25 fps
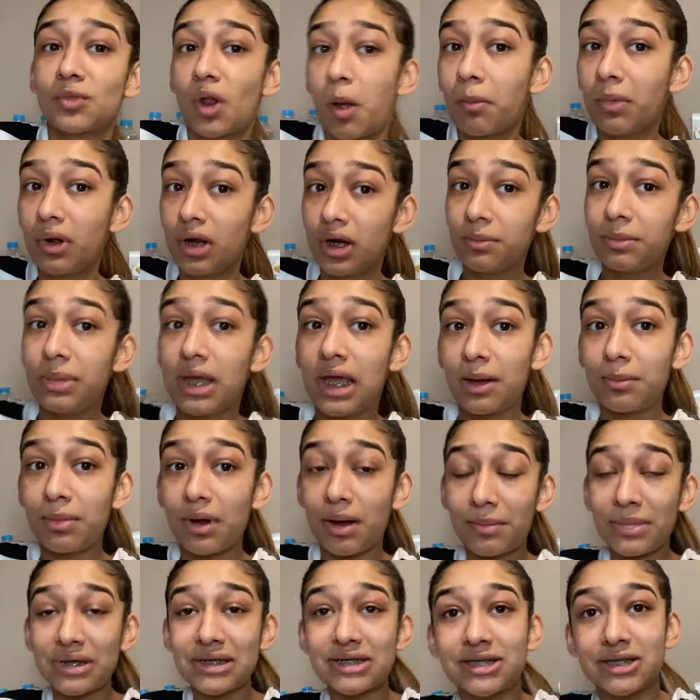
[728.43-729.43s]
I'm gonna be here by
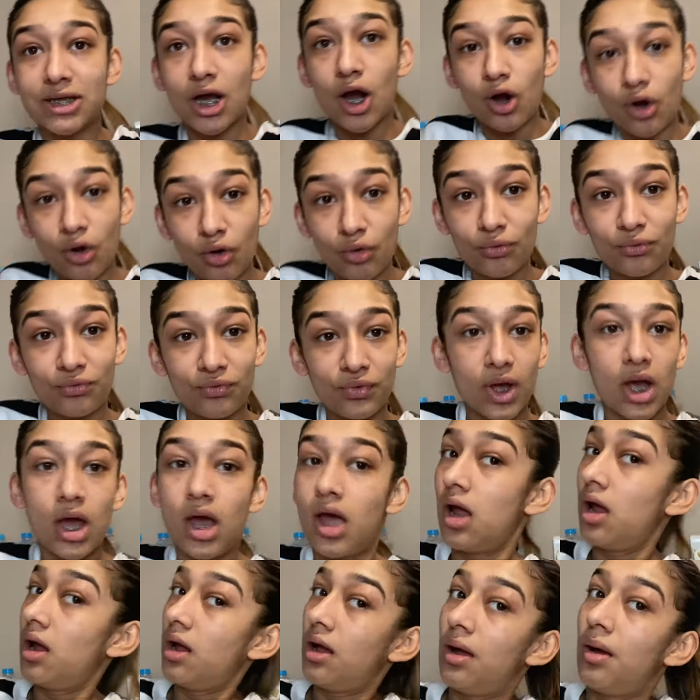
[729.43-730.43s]
myself.
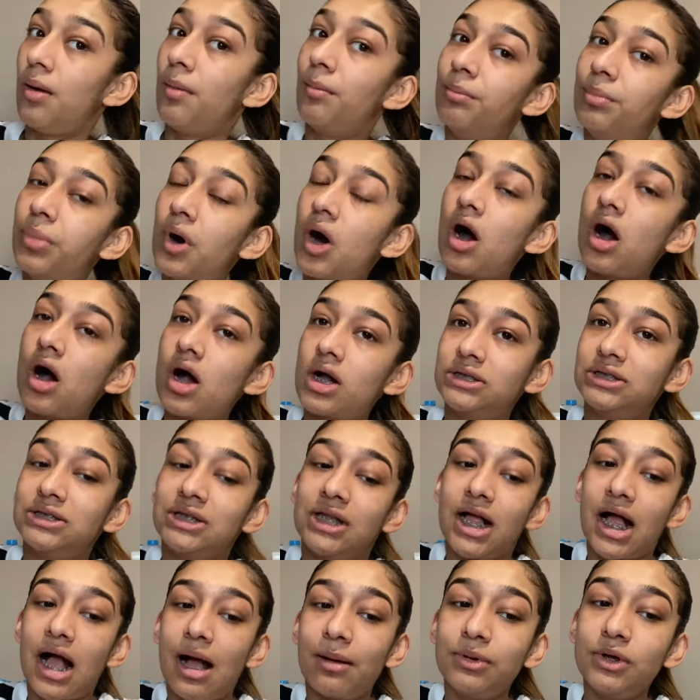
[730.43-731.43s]
But
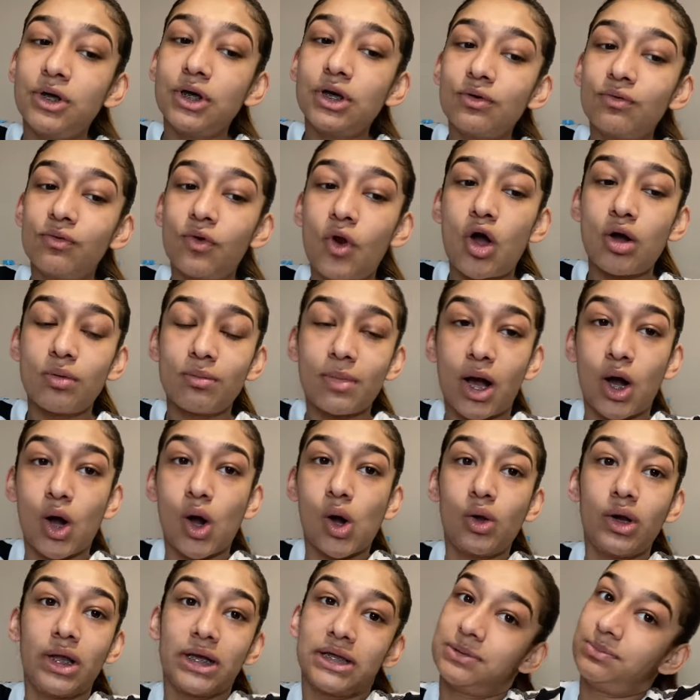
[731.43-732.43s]
I'm gonna vlog my
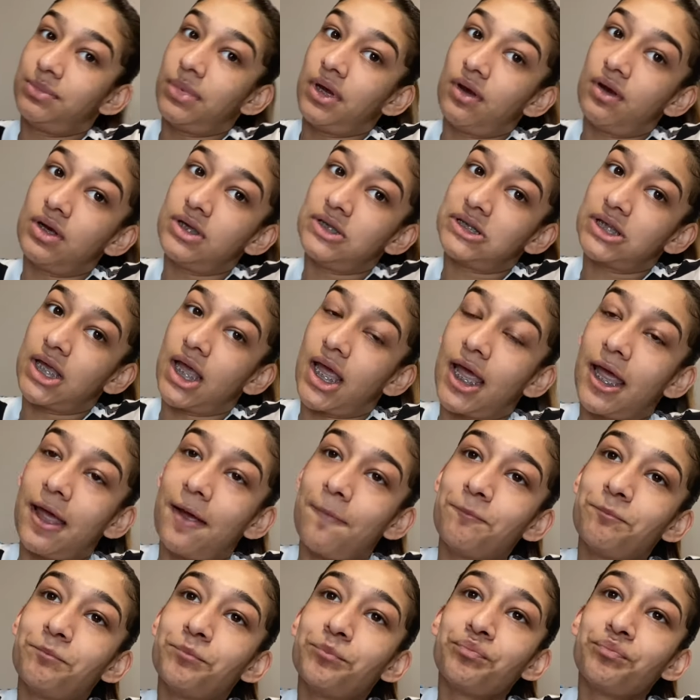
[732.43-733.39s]
whole experience here.